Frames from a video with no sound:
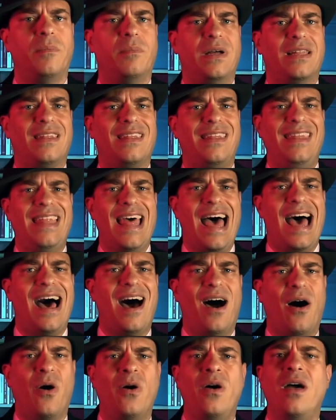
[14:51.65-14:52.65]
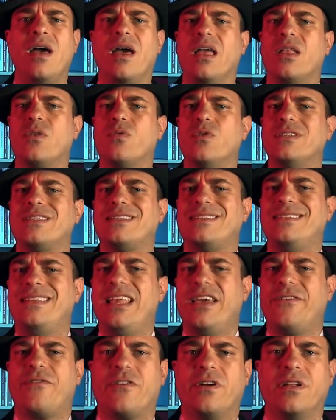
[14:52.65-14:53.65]
But now it was
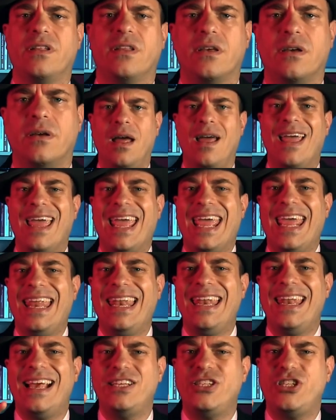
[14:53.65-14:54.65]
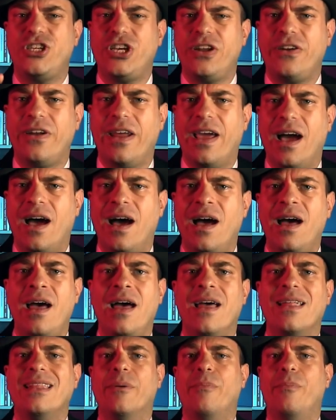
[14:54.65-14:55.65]
different. In Nigeria,
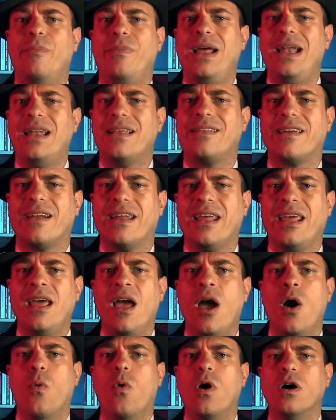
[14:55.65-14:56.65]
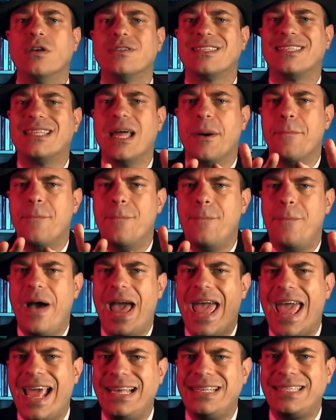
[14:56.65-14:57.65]
the military was the
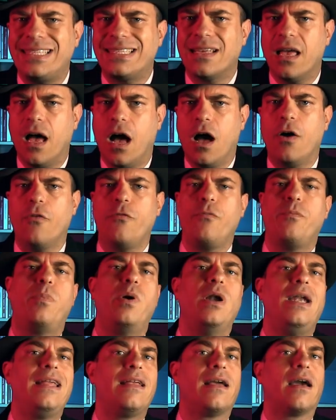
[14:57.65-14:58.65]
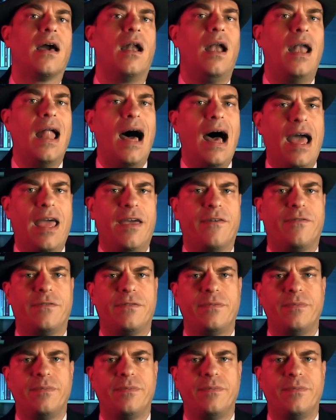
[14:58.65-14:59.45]
base of political life.